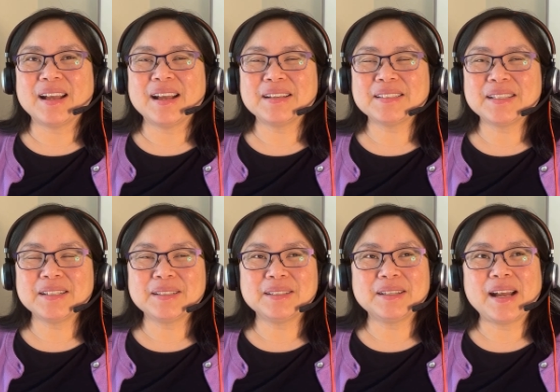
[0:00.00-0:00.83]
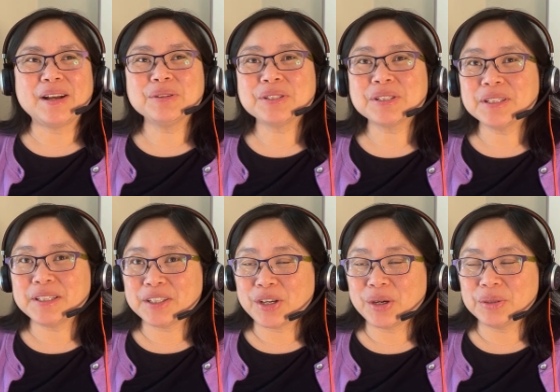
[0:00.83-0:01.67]
As a house
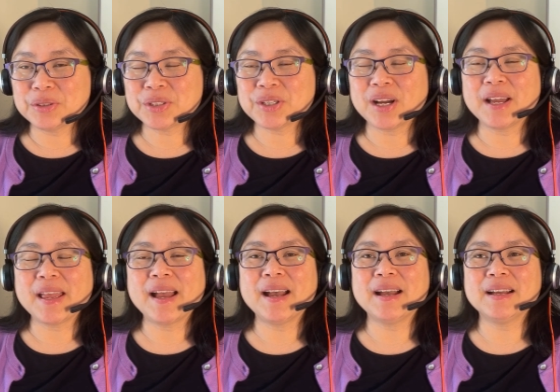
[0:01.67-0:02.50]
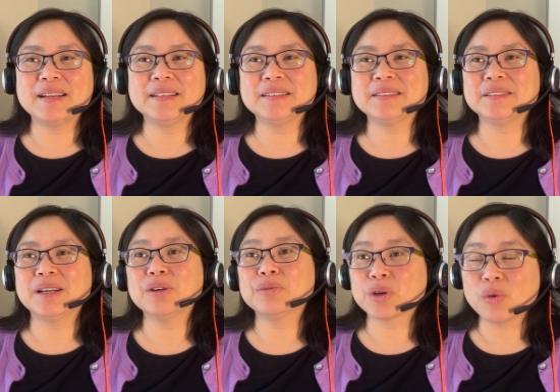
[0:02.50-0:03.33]
league coach, I had
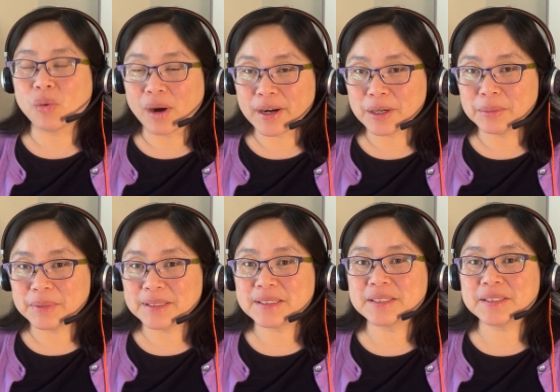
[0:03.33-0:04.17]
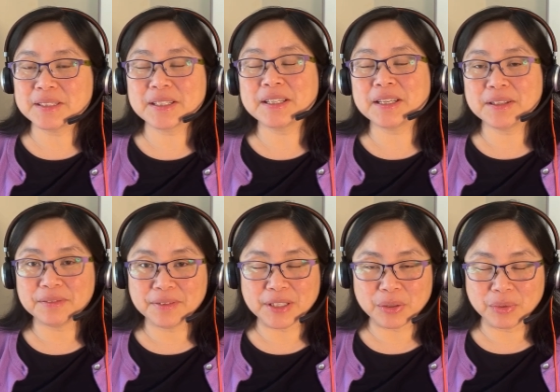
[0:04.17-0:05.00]
a requirement to give
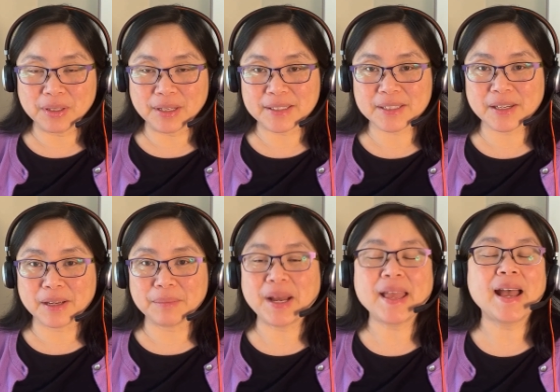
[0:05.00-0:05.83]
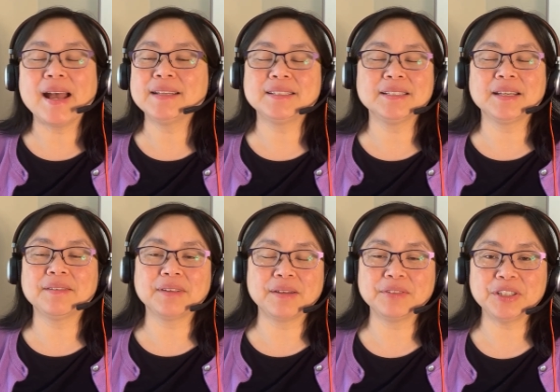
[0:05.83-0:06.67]
equal ice time. I had to
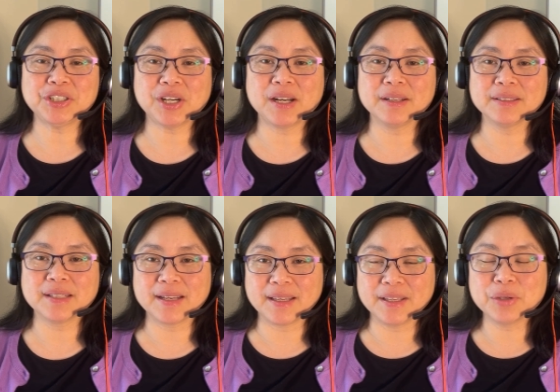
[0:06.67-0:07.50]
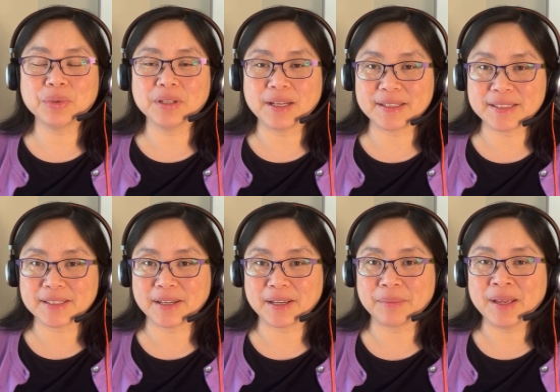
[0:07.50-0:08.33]
give every child equal ice
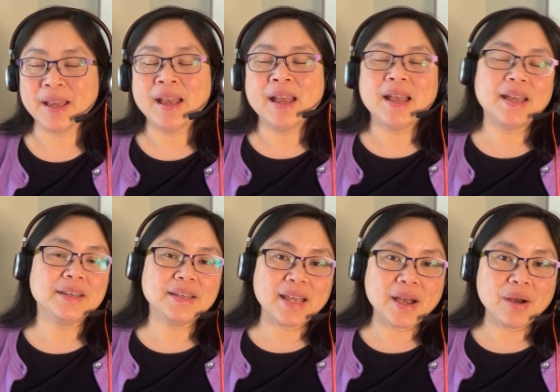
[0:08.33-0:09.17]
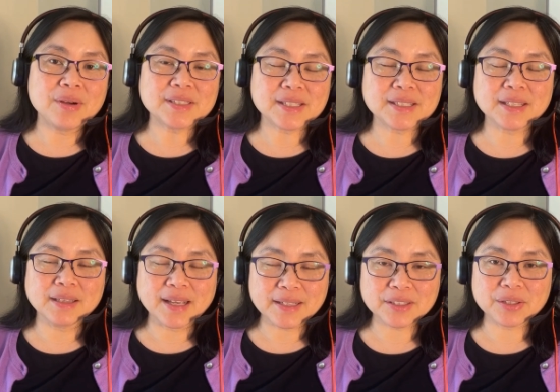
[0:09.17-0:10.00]
time. And now as a
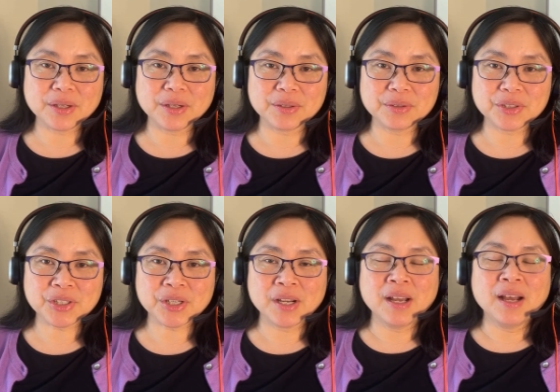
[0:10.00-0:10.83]
select coach,